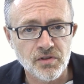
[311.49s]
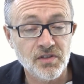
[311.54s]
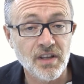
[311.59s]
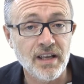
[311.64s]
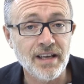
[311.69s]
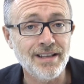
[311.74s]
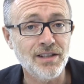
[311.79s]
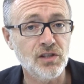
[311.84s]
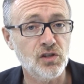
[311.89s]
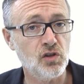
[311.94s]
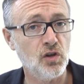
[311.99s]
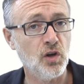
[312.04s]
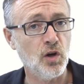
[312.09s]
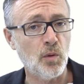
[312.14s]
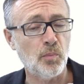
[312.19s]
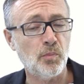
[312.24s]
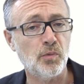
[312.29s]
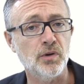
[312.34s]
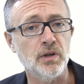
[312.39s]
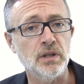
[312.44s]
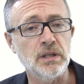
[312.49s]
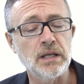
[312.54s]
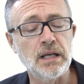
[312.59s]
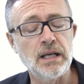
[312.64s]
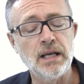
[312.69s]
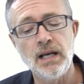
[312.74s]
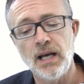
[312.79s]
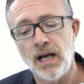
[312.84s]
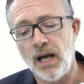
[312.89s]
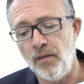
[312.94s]
They interpret,
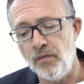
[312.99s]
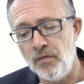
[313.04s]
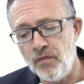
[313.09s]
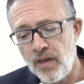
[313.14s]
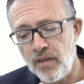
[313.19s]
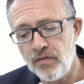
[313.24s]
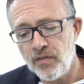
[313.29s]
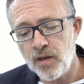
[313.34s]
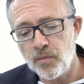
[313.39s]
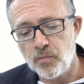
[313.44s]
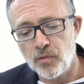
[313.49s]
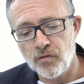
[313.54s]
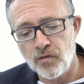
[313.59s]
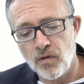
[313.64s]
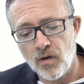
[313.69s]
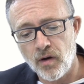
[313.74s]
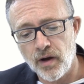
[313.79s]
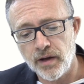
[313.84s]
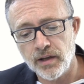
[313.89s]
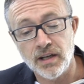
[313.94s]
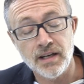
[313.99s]
and then they provide